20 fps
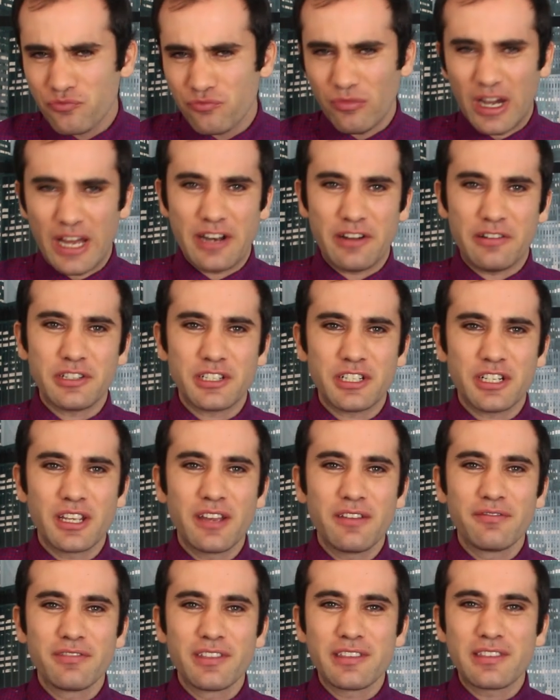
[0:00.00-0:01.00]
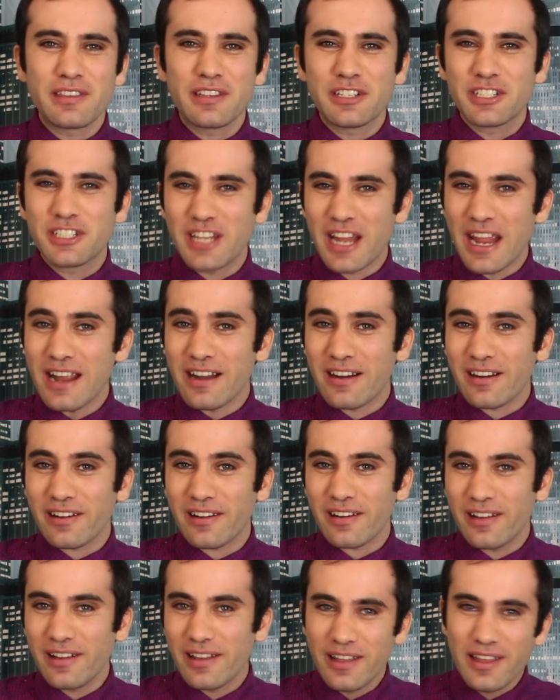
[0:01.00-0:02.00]
Why don't you give this a
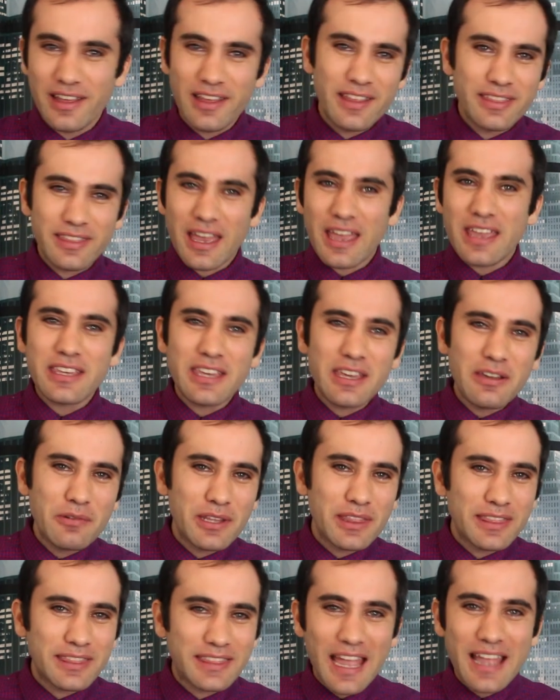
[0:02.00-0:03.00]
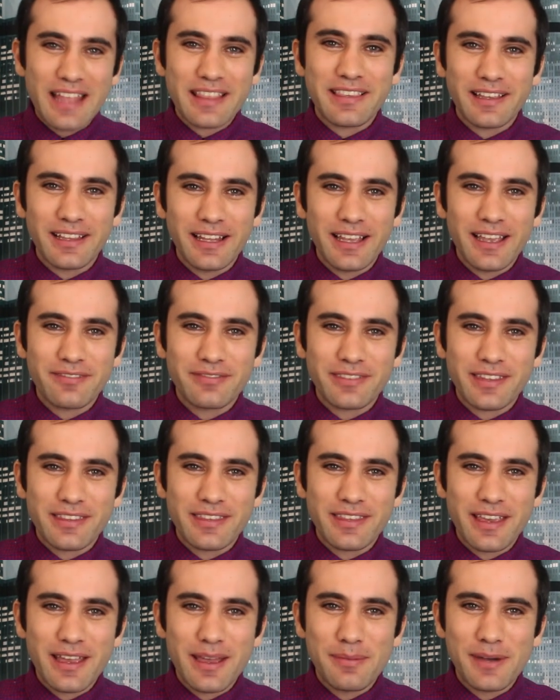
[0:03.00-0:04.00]
share? Thank you, and that's all I have to
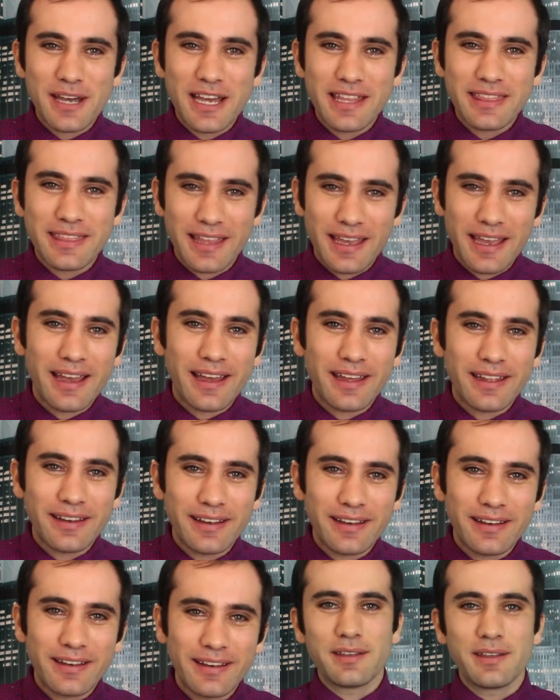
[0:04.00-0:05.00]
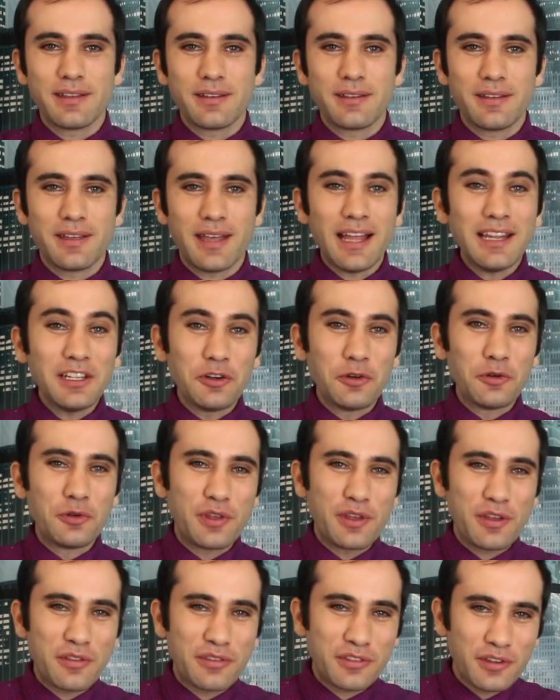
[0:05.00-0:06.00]
say about that. Hello
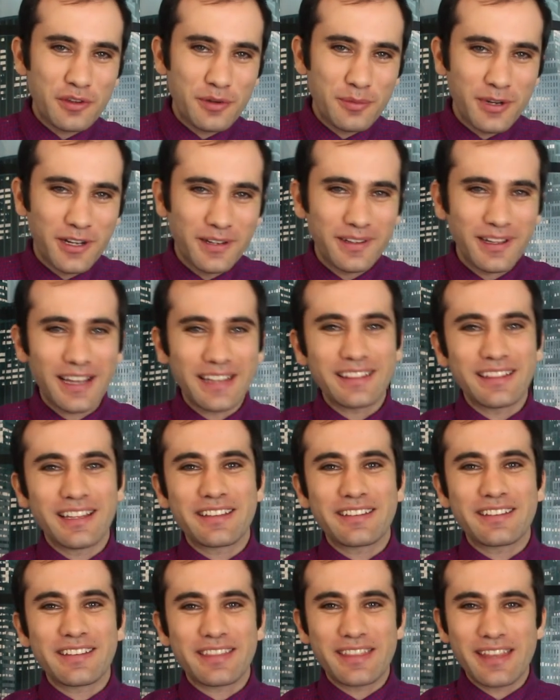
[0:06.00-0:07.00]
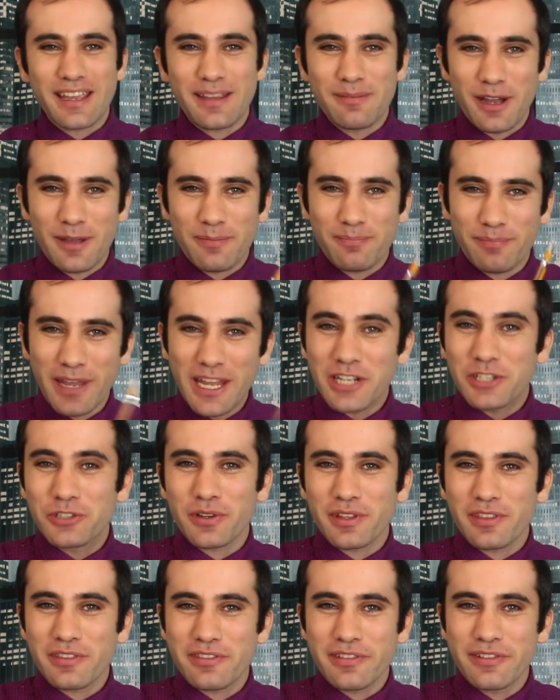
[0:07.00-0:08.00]
YouTube, I'd like to thank my
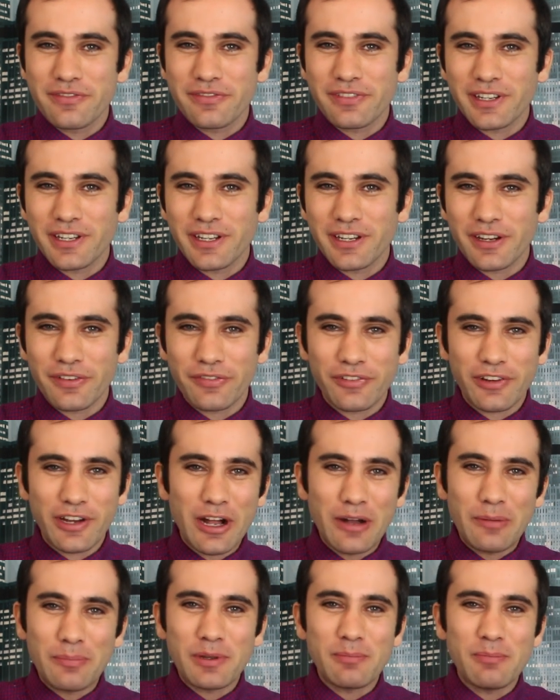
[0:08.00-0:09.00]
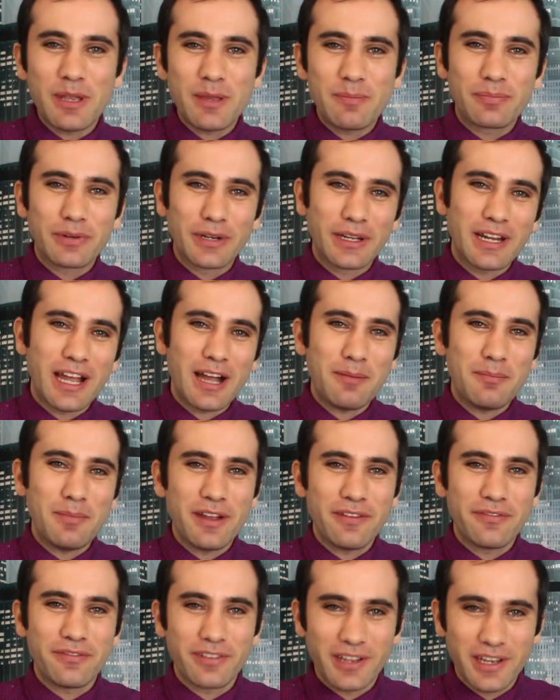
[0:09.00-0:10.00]
patrons over here for helping me put out
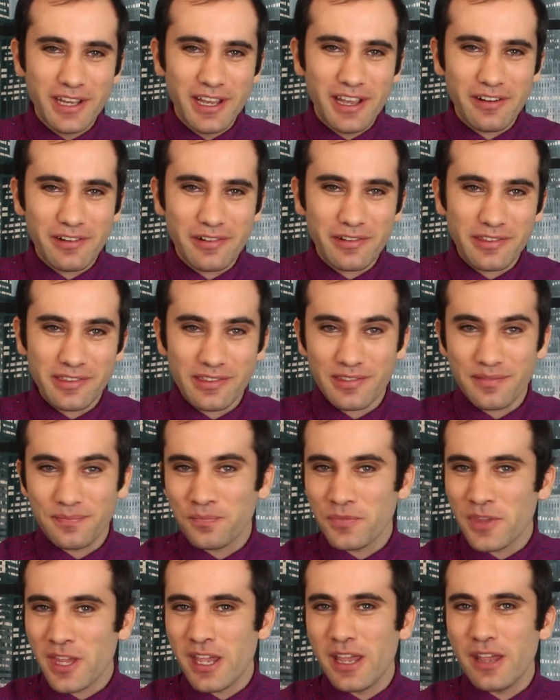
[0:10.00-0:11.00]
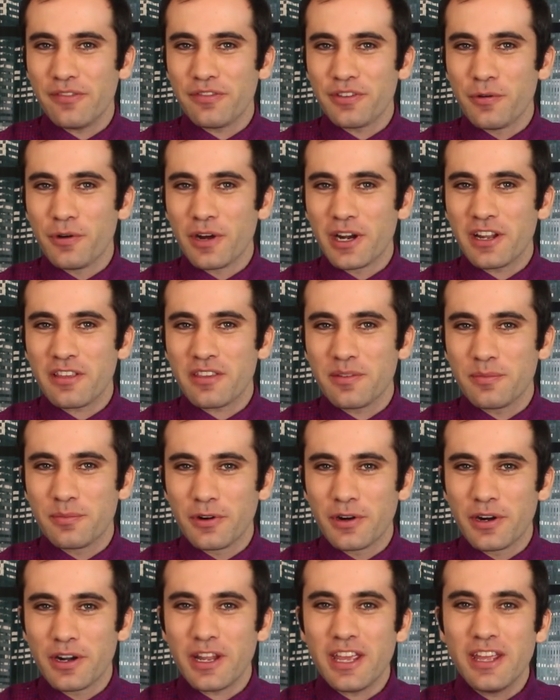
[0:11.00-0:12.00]
my videos. If you want to
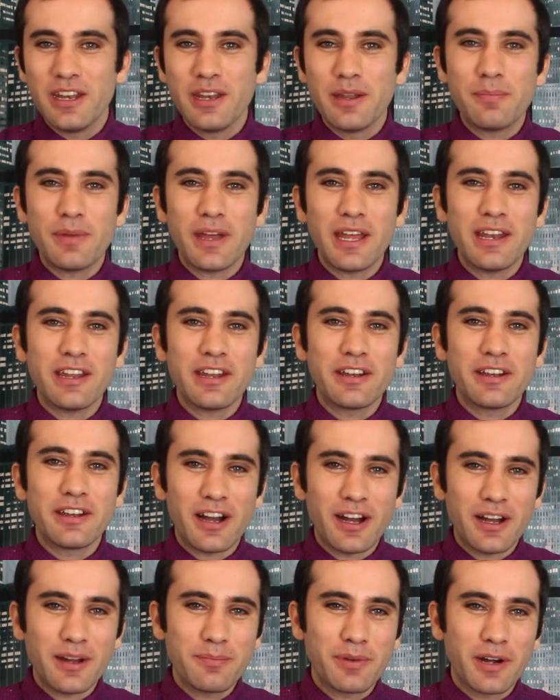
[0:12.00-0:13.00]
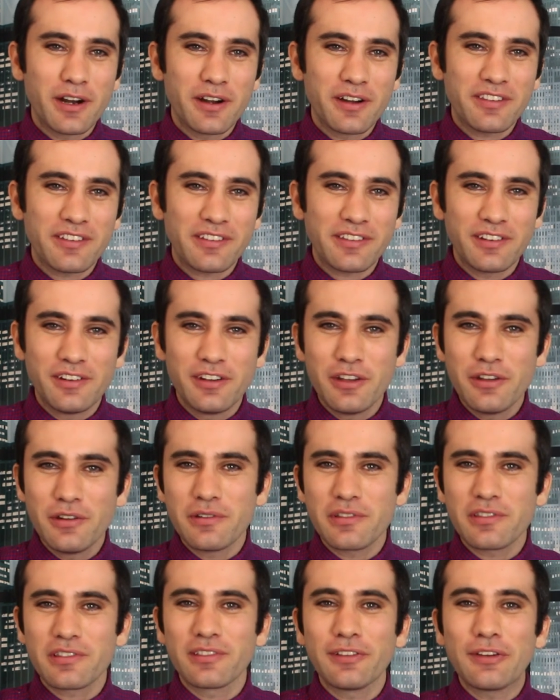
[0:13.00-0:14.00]
support independent, nonpartisan
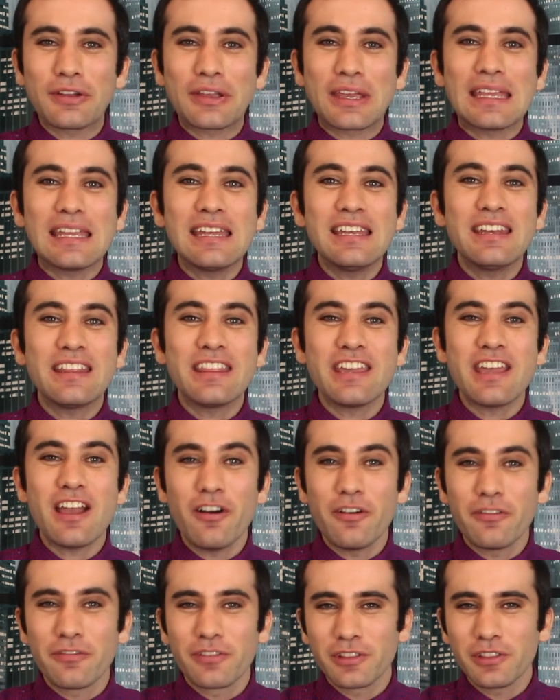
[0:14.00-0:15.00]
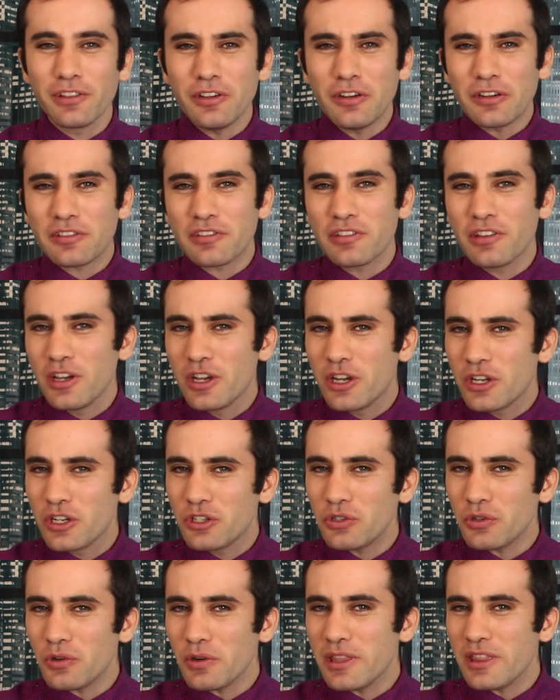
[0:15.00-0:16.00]
news looking into the overlooked,
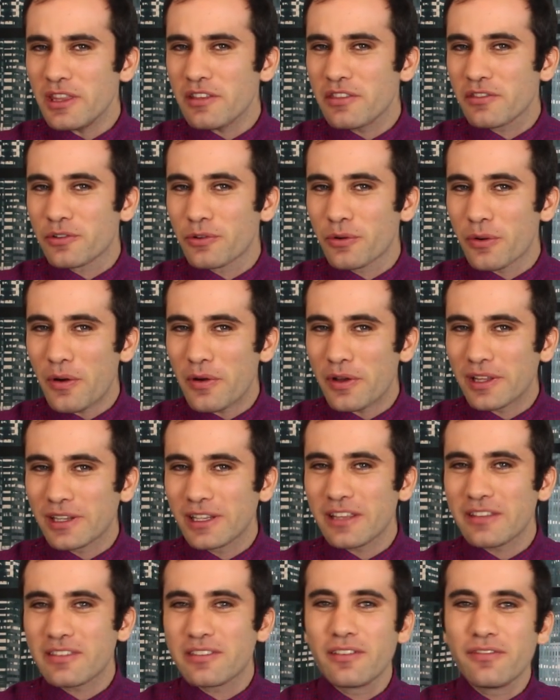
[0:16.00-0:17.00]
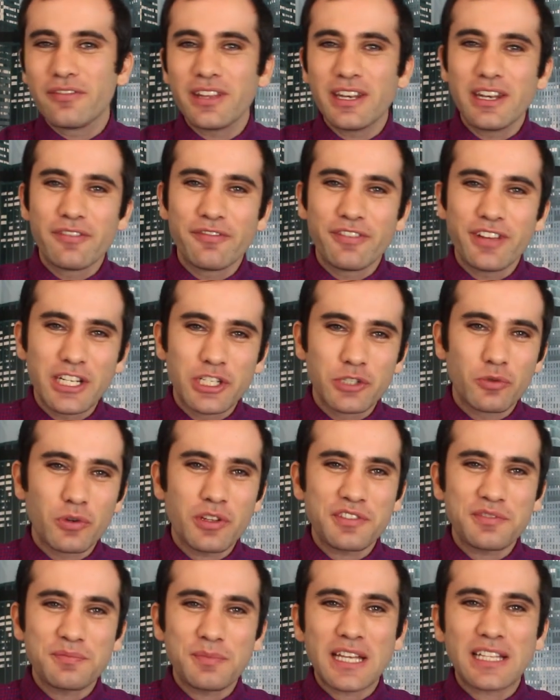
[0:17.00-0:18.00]
join this growing list of
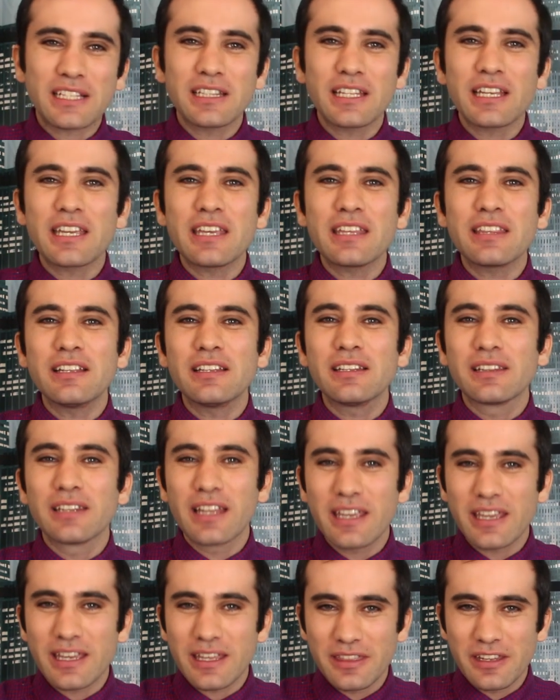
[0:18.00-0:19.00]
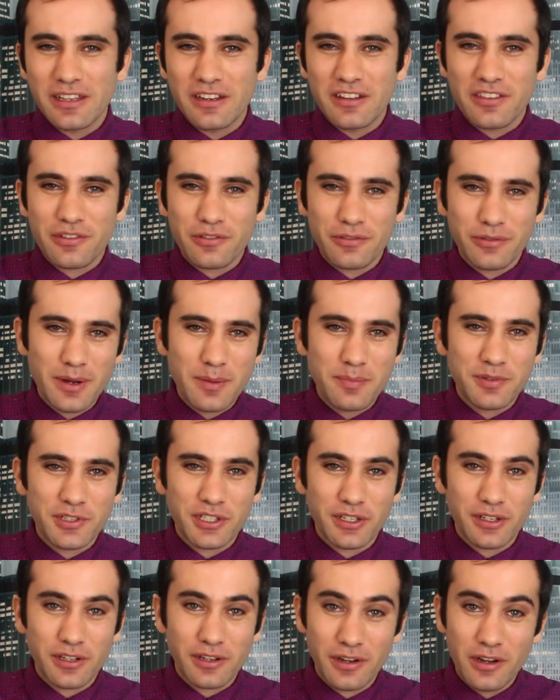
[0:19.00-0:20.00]
individuals by clicking the link in the
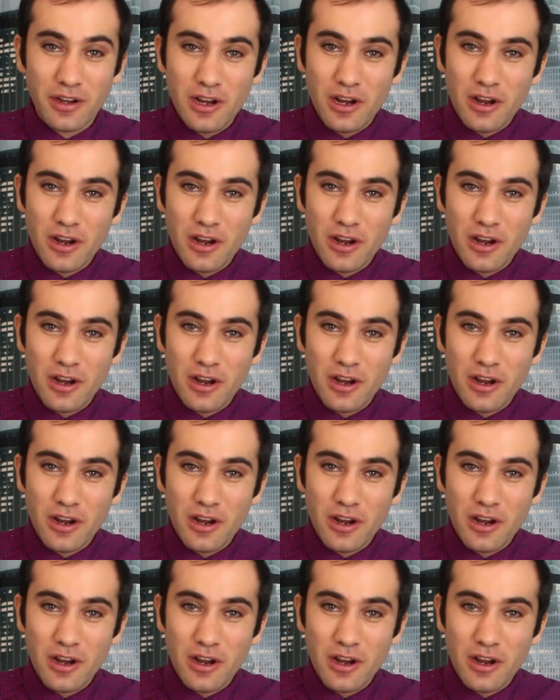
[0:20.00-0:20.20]
description.